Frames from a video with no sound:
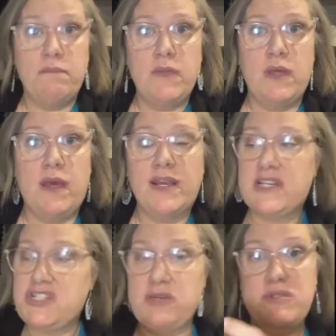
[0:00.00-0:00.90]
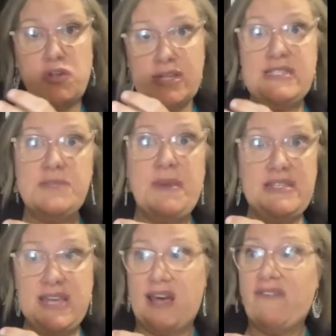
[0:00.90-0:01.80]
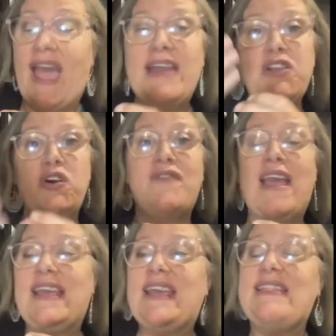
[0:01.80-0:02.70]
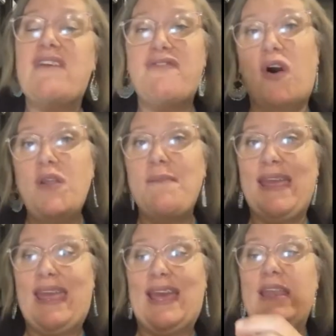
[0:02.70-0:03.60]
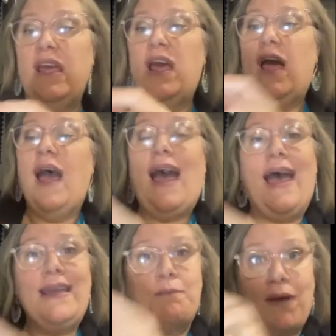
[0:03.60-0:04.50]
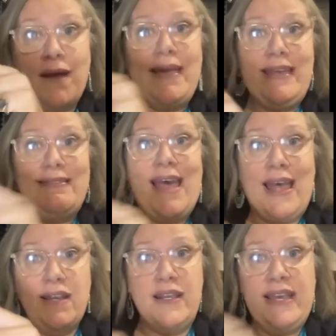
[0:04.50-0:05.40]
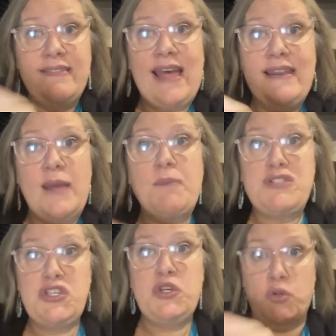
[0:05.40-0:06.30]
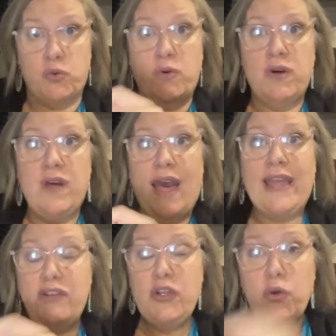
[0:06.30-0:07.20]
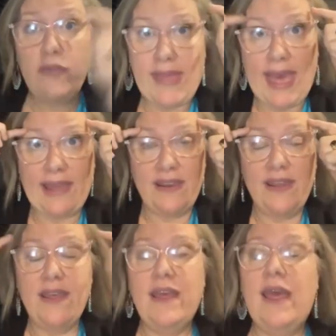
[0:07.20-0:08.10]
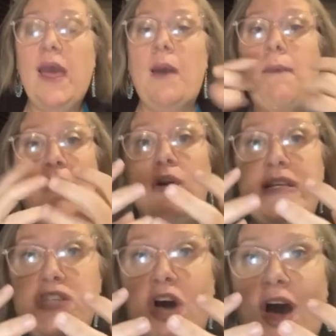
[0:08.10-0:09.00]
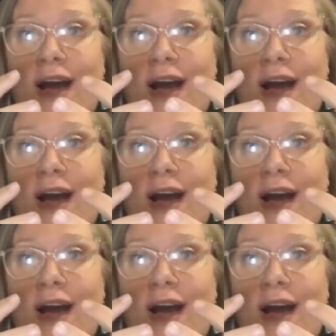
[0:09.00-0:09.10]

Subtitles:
because she was on speed dial. But I knew if I could get that phone in my hand, I could probably hit that number 2. I knew that, but I couldn't talk.